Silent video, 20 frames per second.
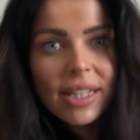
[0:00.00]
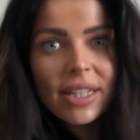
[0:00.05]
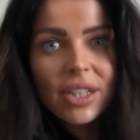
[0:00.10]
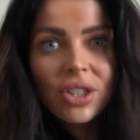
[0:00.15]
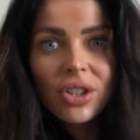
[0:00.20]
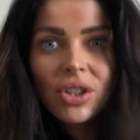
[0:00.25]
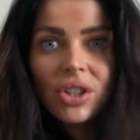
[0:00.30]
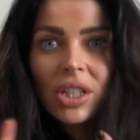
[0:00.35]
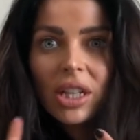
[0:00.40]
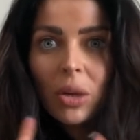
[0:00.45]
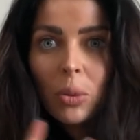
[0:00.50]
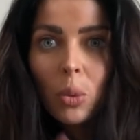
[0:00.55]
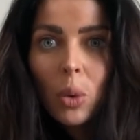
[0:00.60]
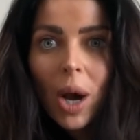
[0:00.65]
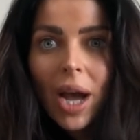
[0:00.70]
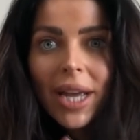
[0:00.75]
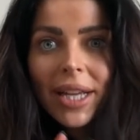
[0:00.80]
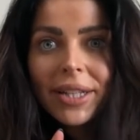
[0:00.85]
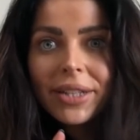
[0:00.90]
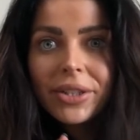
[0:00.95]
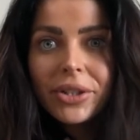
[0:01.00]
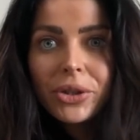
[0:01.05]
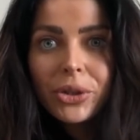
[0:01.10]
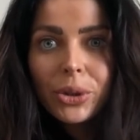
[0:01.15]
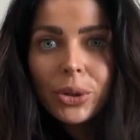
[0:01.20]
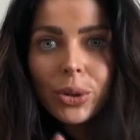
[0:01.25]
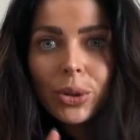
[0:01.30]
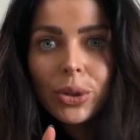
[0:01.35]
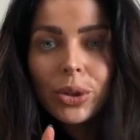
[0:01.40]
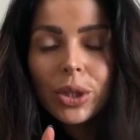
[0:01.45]
It's usually white,
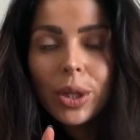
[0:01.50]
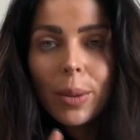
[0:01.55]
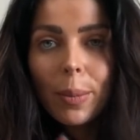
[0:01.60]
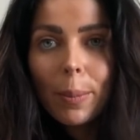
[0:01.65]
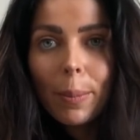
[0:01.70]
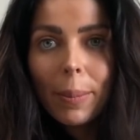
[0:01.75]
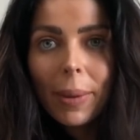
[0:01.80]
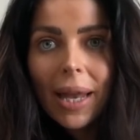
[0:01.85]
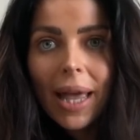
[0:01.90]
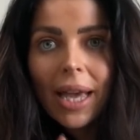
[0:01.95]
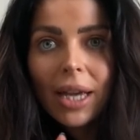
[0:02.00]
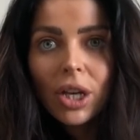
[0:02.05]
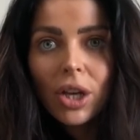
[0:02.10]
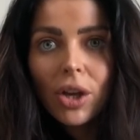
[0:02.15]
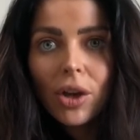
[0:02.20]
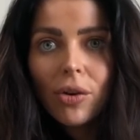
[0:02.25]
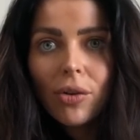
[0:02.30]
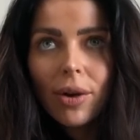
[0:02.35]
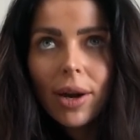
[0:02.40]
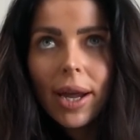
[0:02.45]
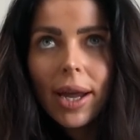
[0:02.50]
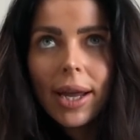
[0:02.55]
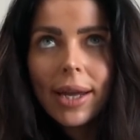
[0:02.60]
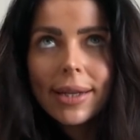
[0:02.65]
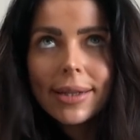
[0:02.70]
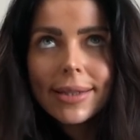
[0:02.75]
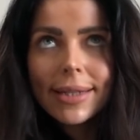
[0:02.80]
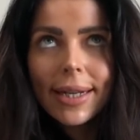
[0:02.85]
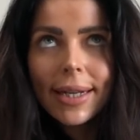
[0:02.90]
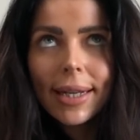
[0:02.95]
nude, black,
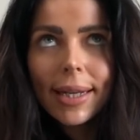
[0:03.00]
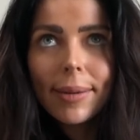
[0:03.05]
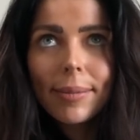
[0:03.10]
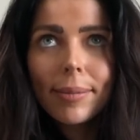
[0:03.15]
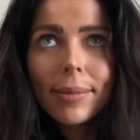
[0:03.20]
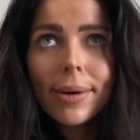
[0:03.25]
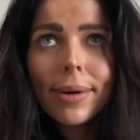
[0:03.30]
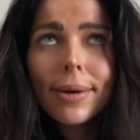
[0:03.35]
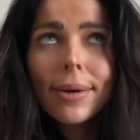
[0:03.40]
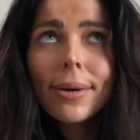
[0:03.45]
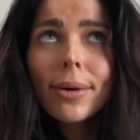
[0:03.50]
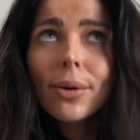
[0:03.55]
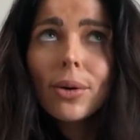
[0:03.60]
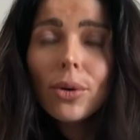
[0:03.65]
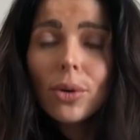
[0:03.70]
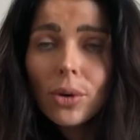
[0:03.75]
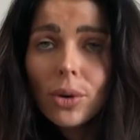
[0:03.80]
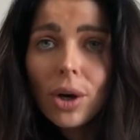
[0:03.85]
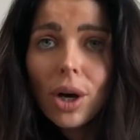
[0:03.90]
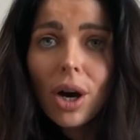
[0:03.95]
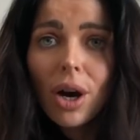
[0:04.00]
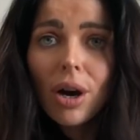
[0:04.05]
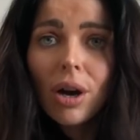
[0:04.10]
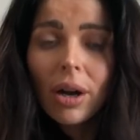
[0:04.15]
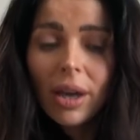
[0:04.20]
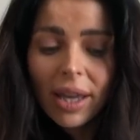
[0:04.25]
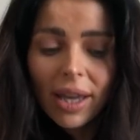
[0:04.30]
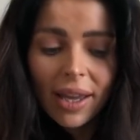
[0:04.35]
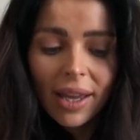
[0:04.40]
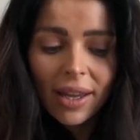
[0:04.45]
gray, denim, or
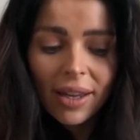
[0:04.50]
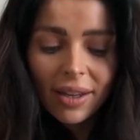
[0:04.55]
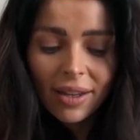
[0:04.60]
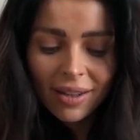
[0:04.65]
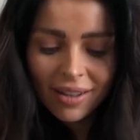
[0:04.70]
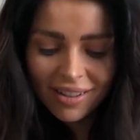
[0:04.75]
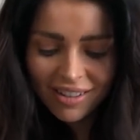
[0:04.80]
khaki,